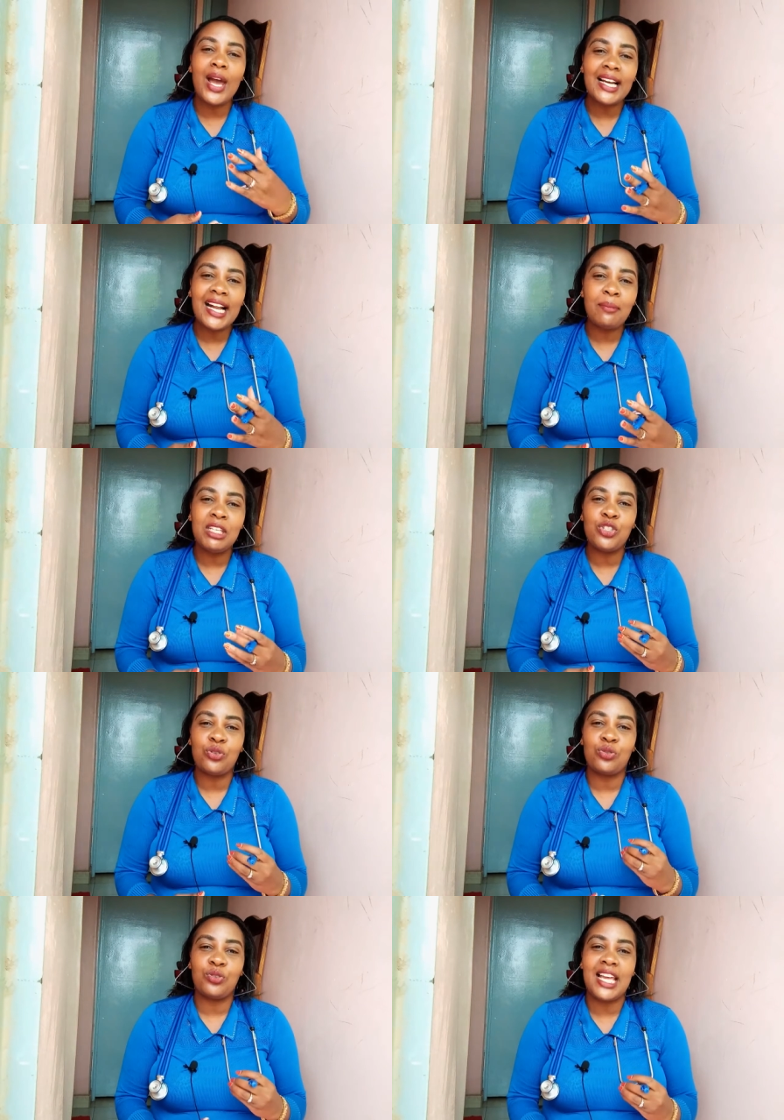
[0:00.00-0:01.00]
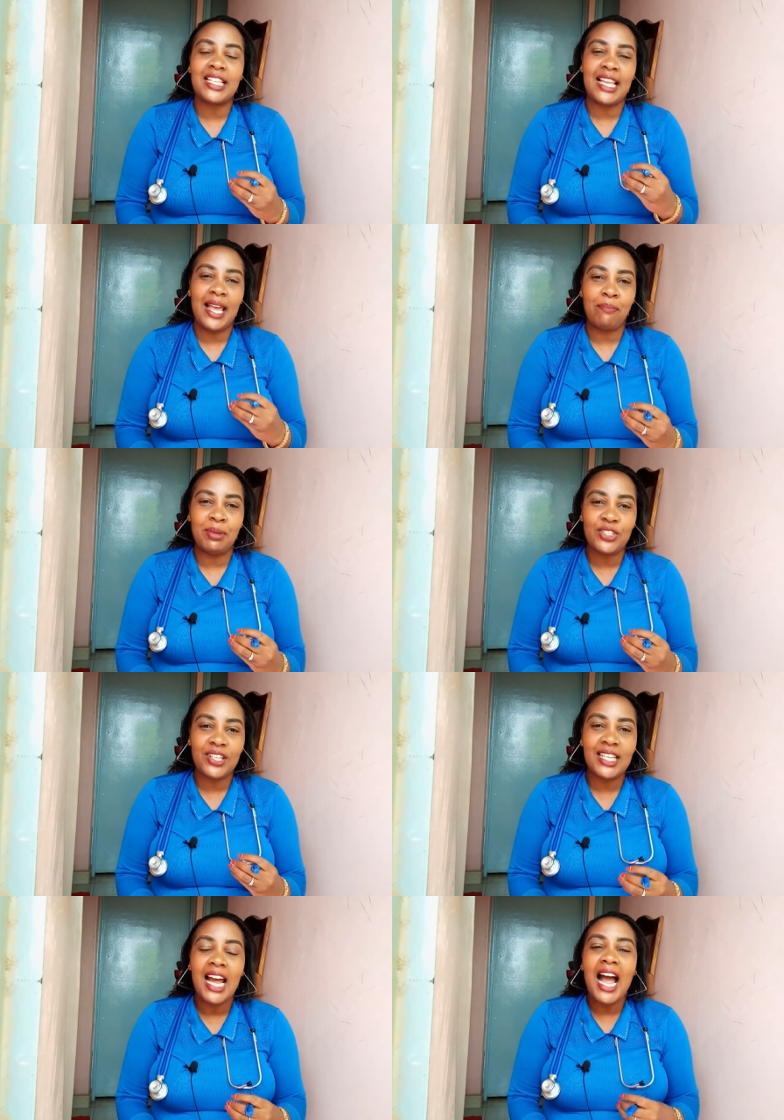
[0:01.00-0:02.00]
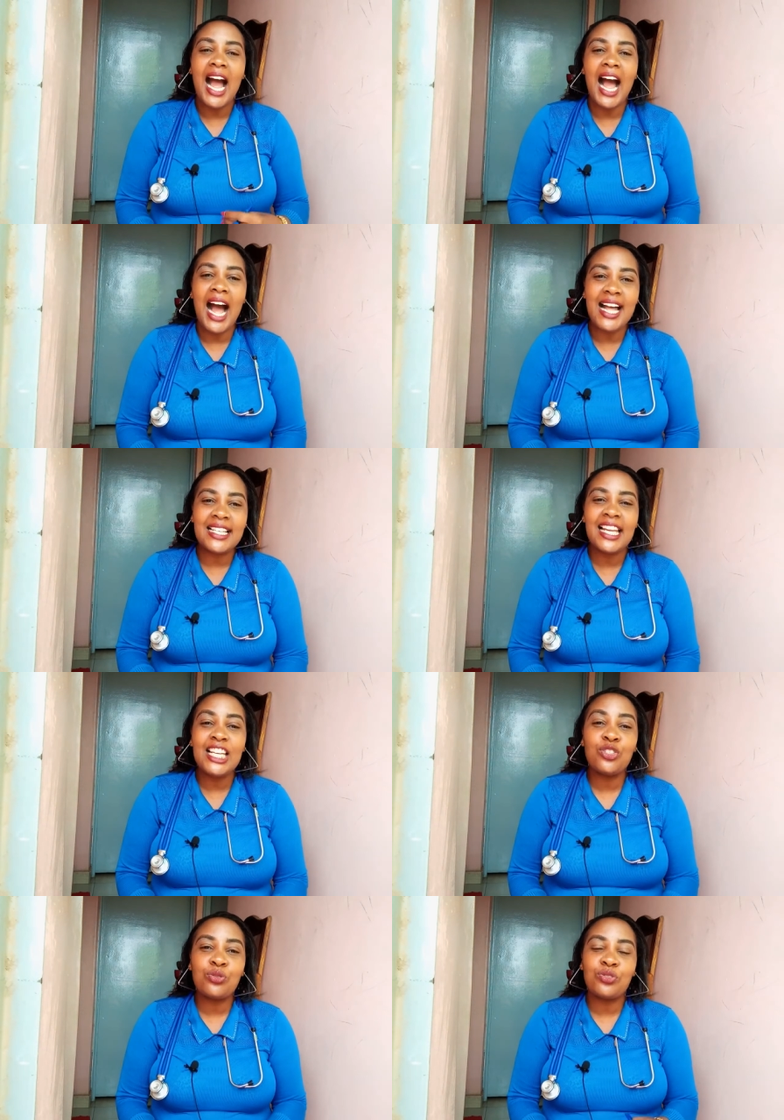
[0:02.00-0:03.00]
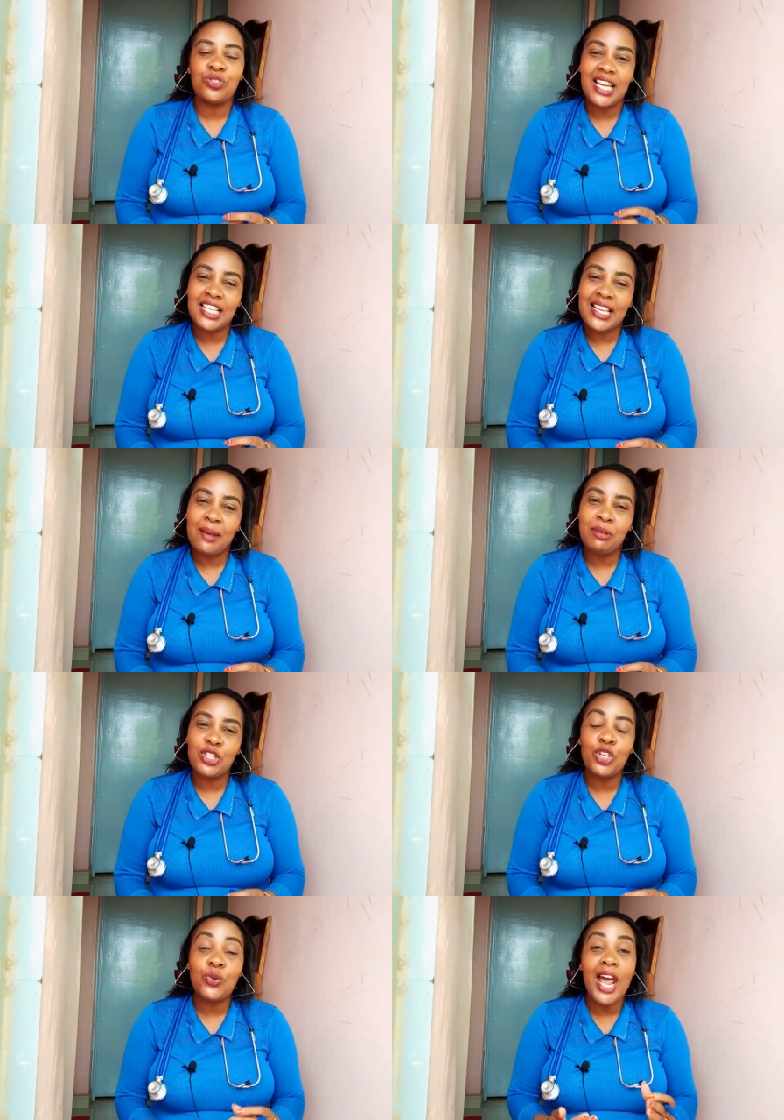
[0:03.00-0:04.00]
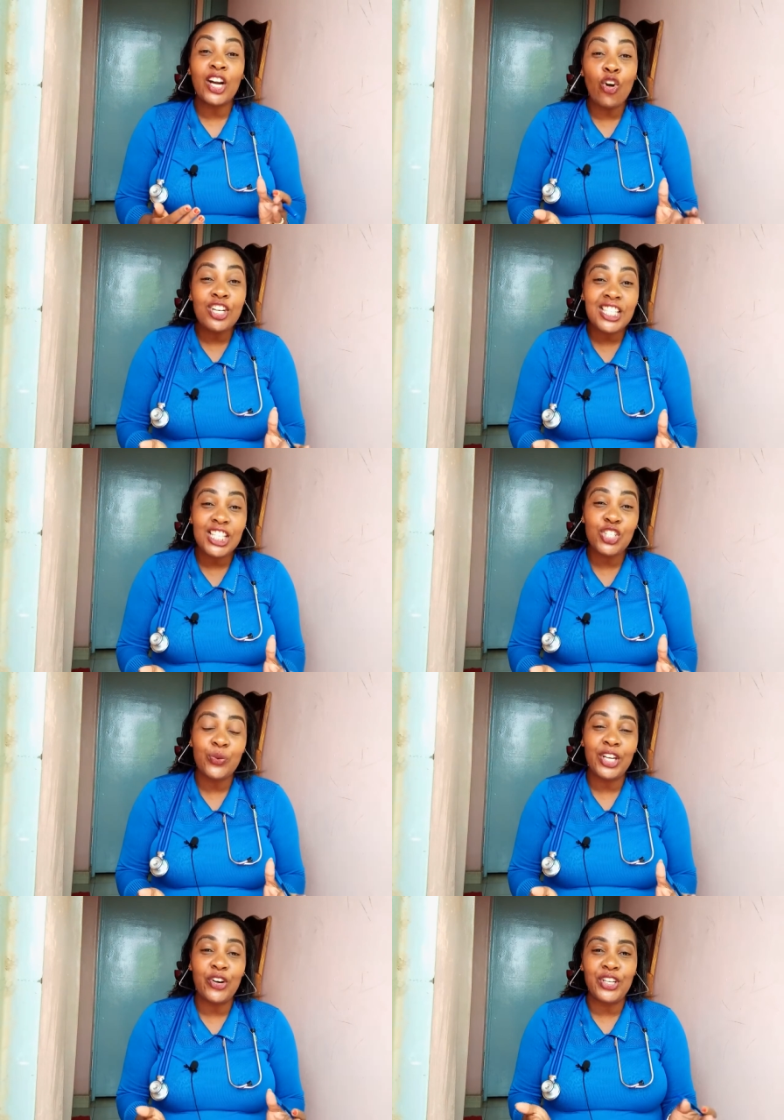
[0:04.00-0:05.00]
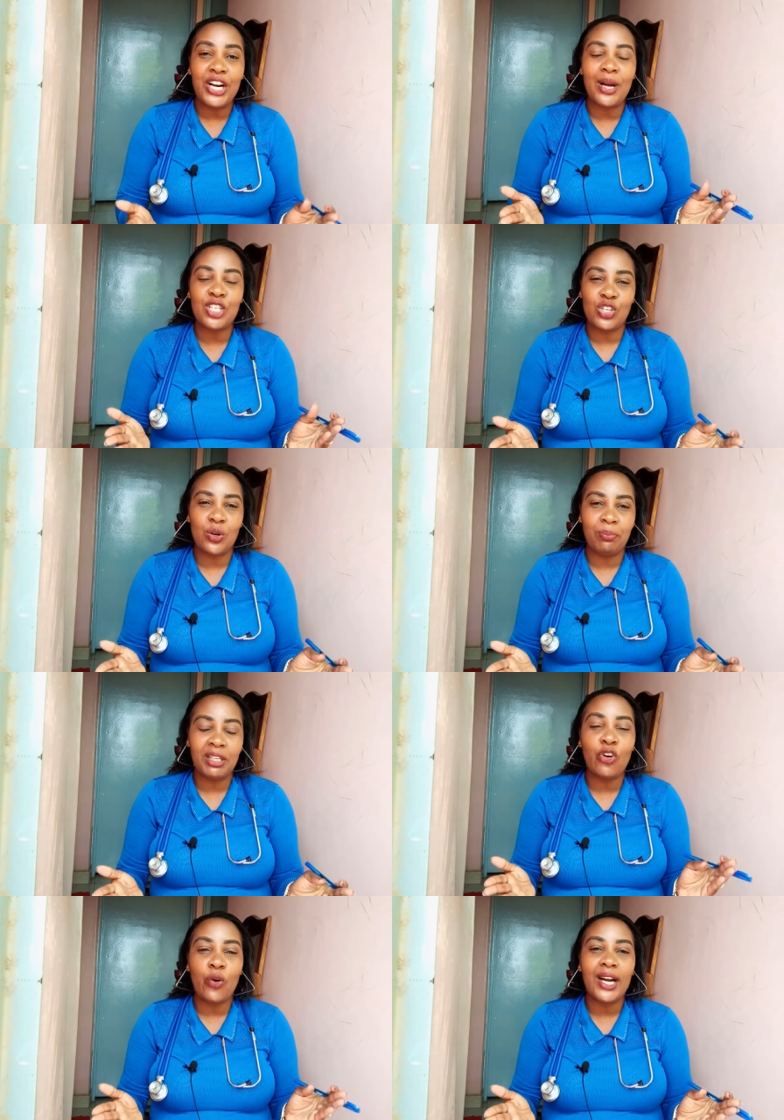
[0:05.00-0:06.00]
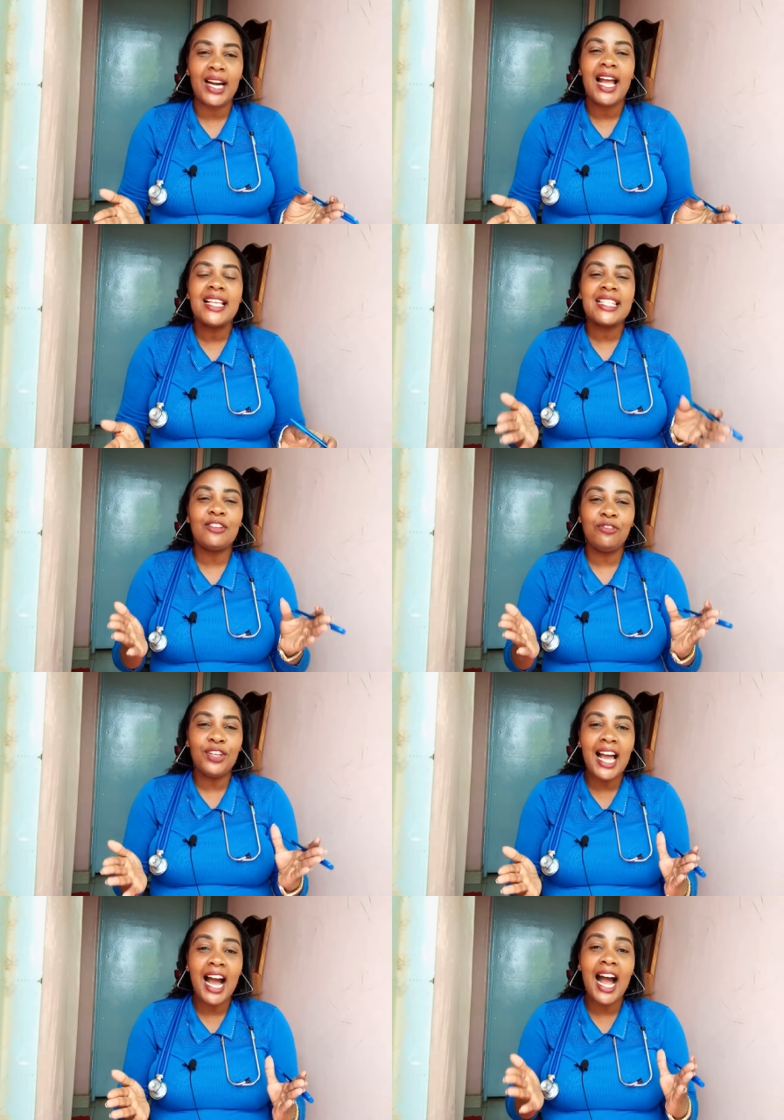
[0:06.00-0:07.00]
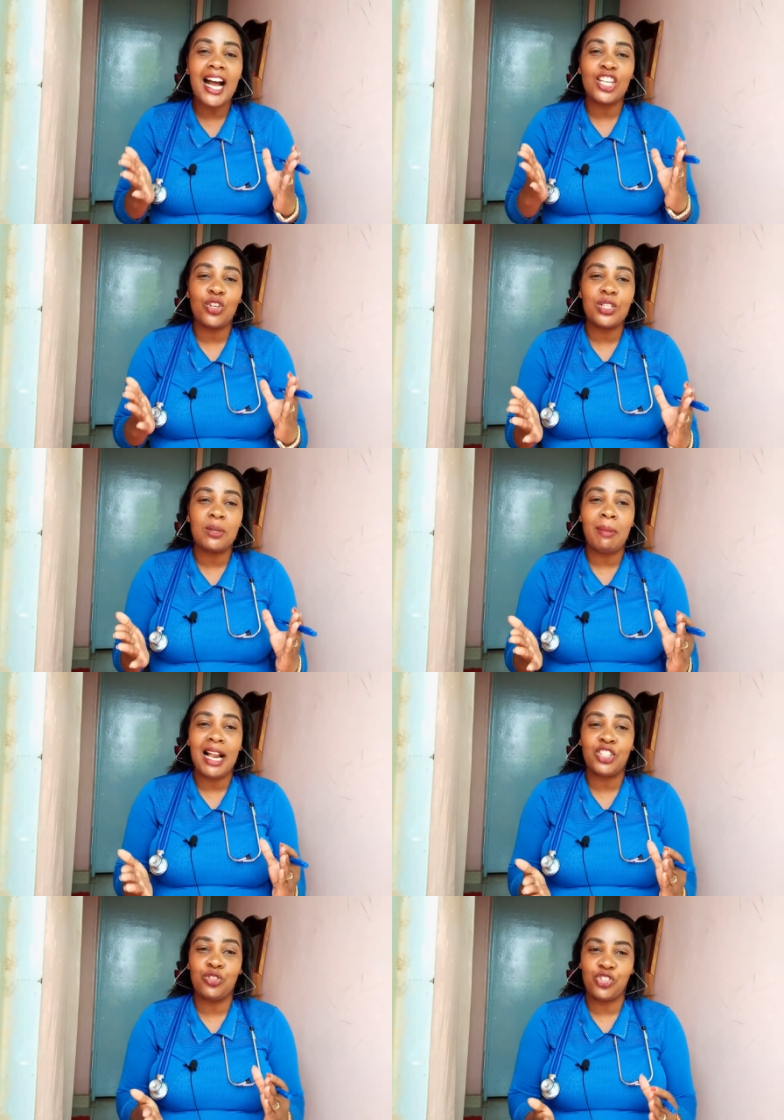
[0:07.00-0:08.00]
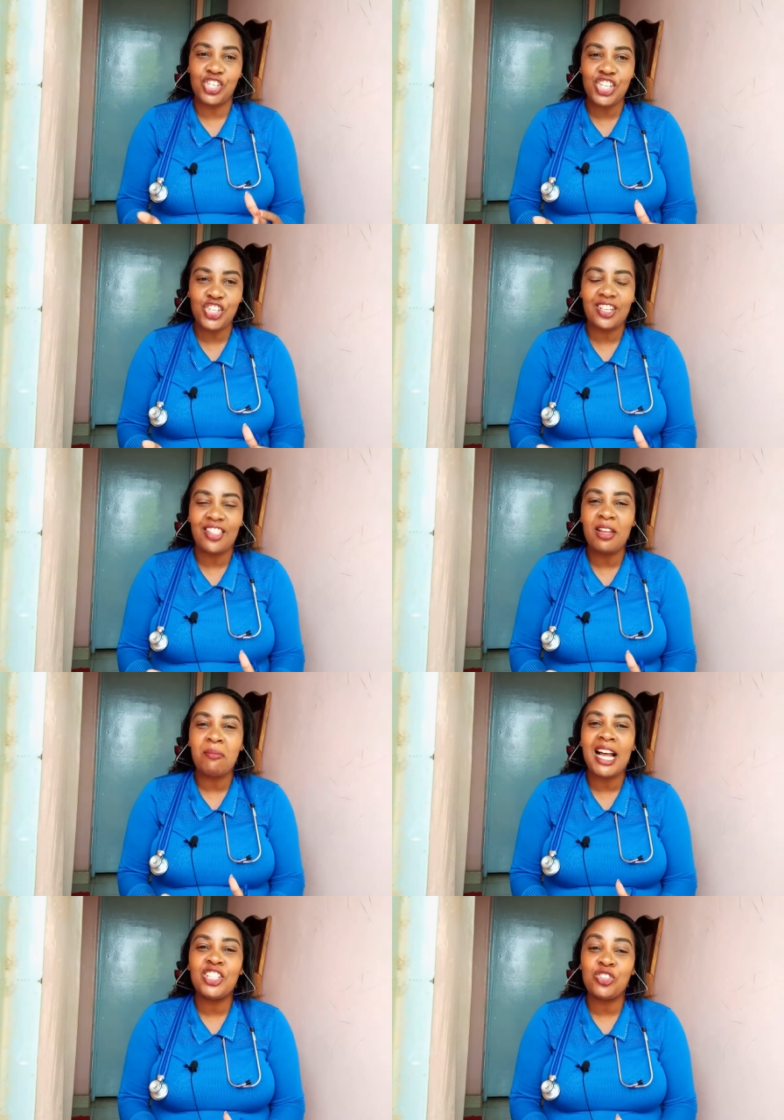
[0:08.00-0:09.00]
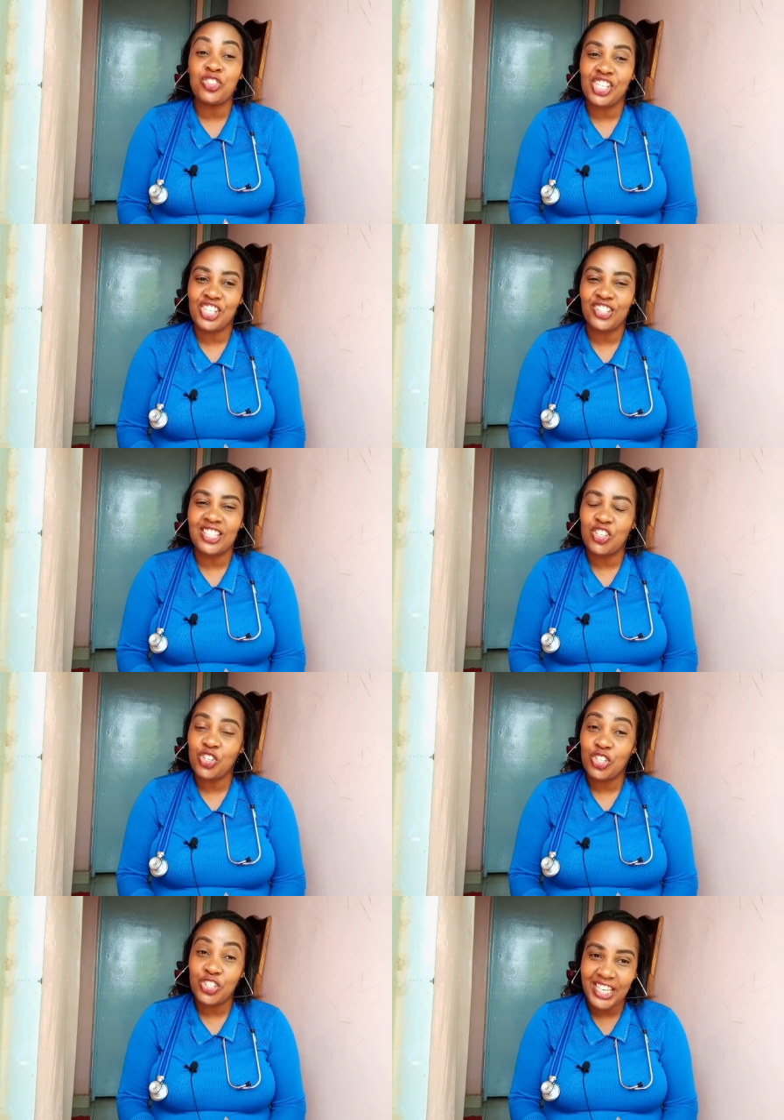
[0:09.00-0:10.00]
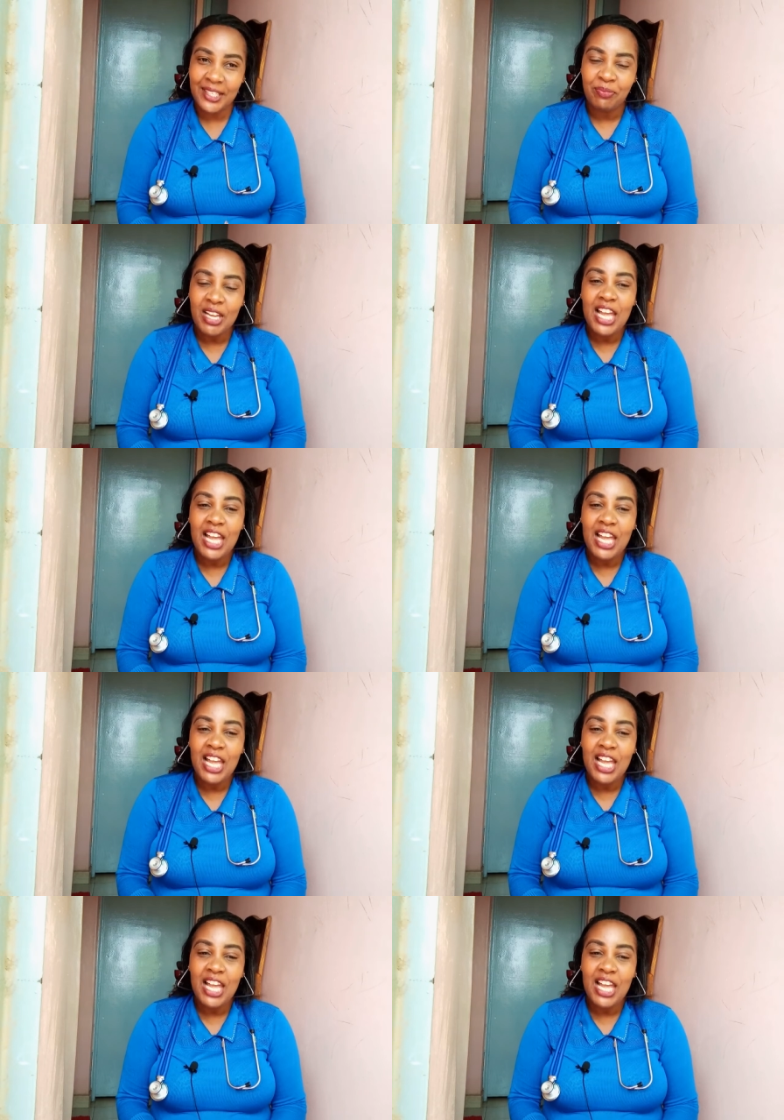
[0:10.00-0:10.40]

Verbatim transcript: welcome into today's episode and into today's episode, we are continuing on our topic on severe acute malnutrition, the malnutrition in children.